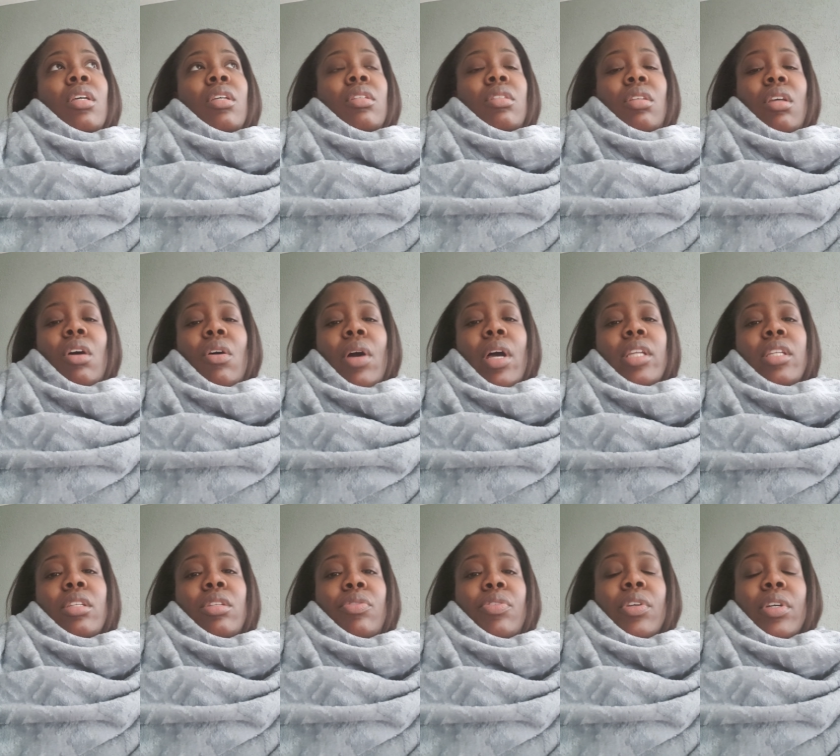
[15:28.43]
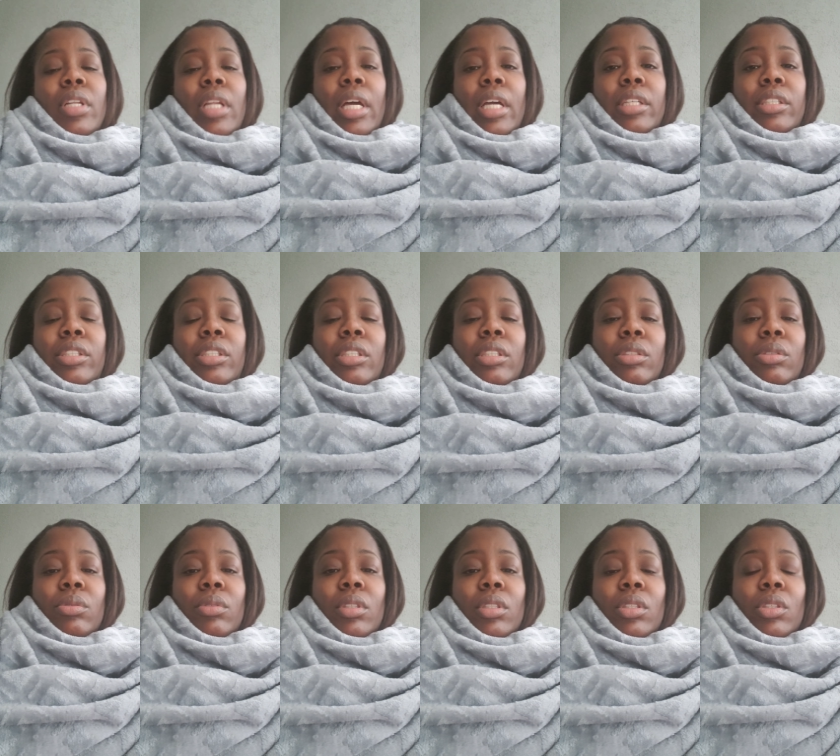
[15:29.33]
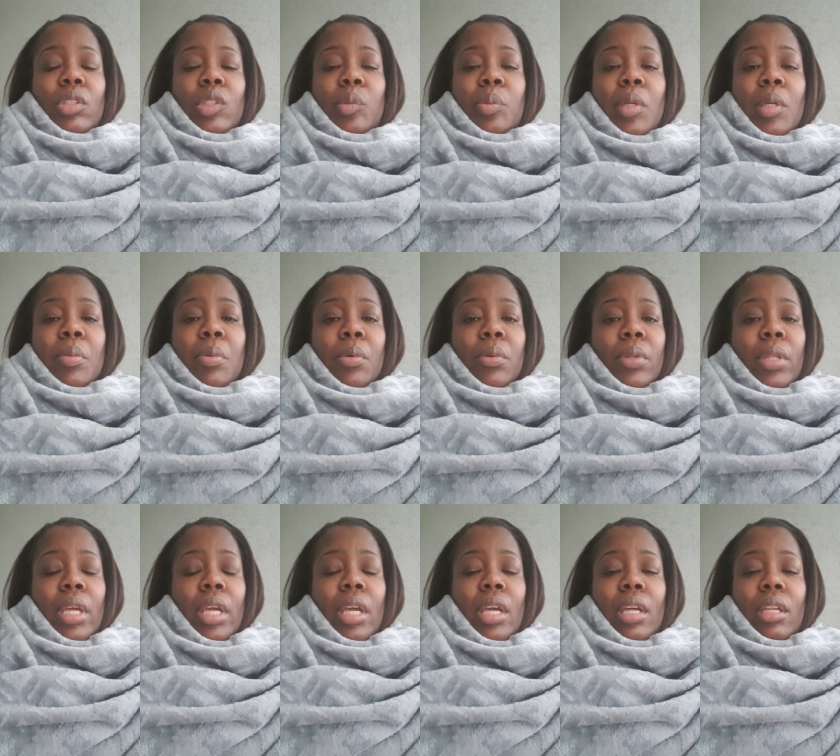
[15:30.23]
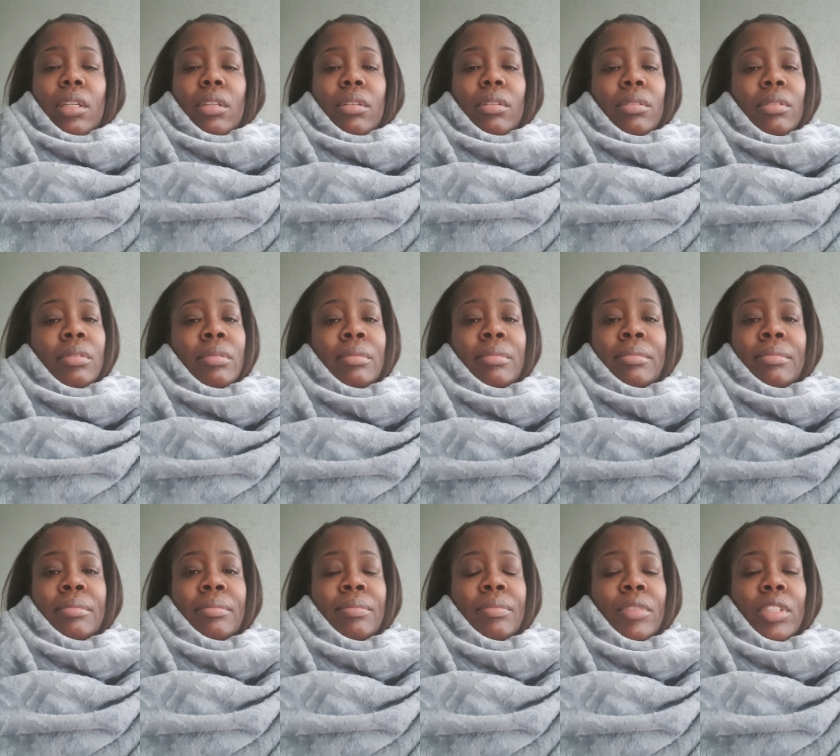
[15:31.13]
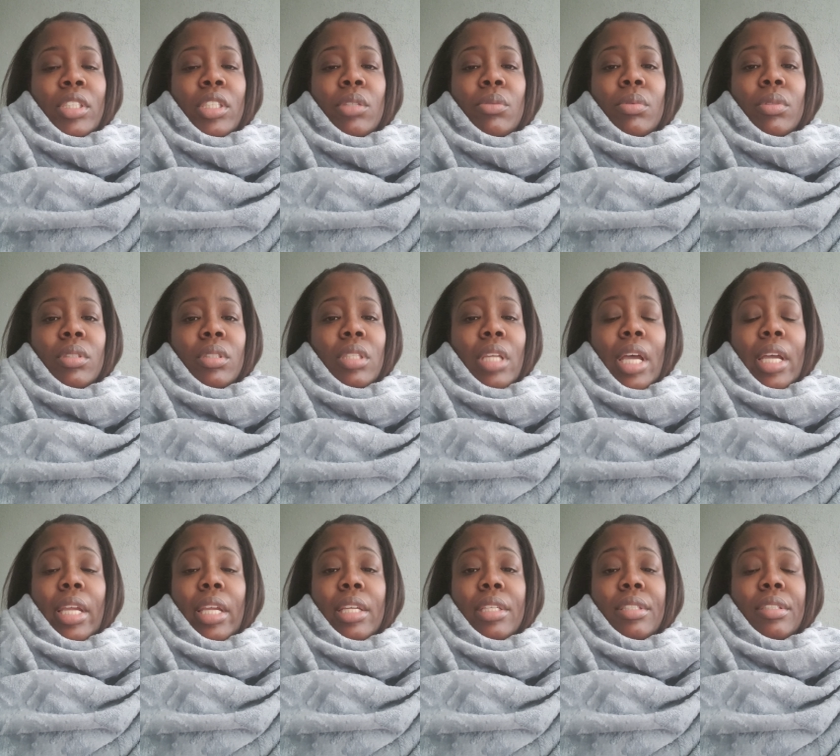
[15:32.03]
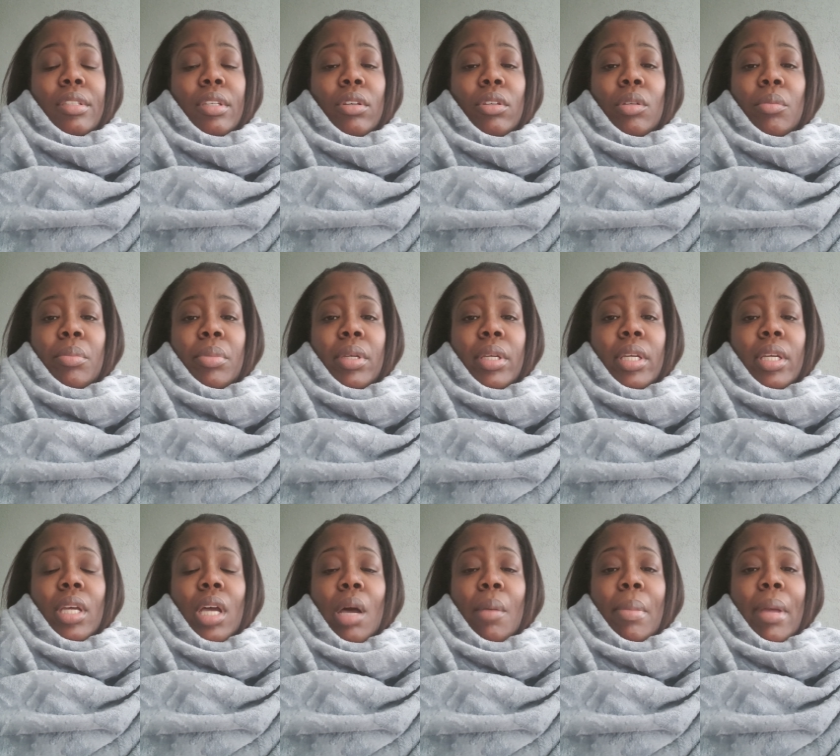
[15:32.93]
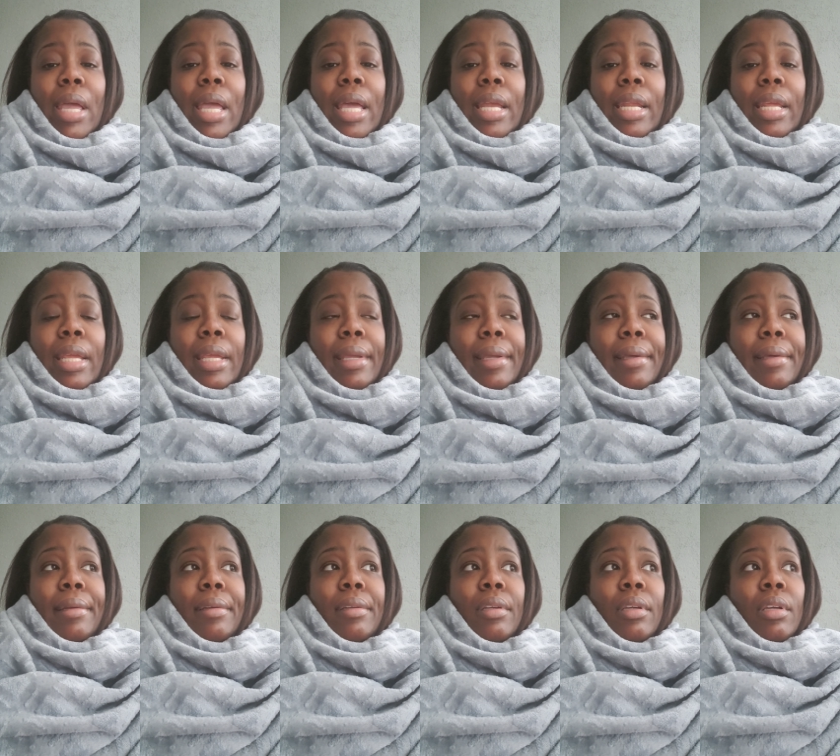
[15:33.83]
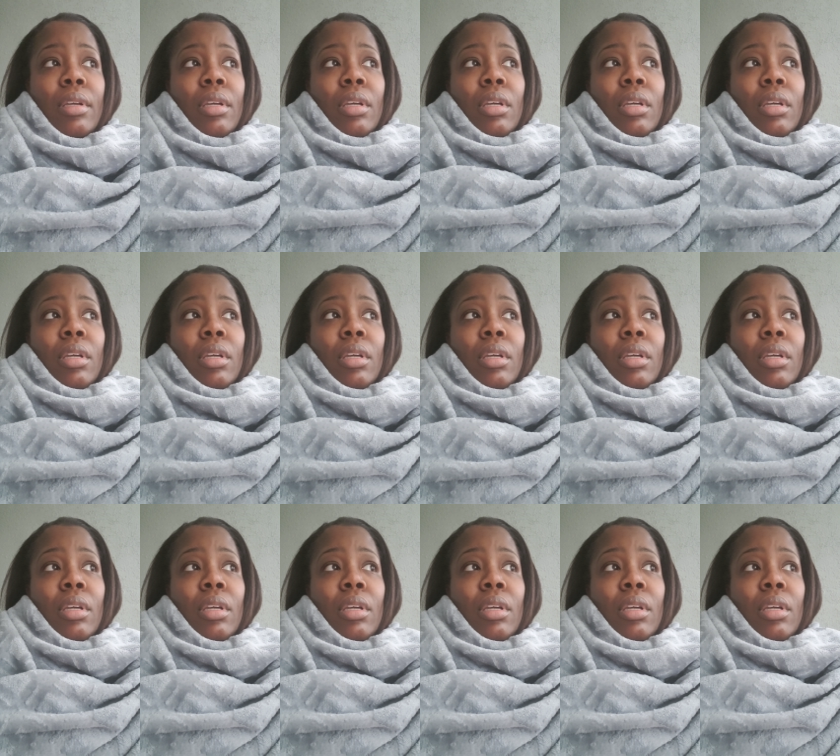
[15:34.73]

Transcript: So I just feel like she's one of those people that she was, I guess, dealt a bit a bad hand,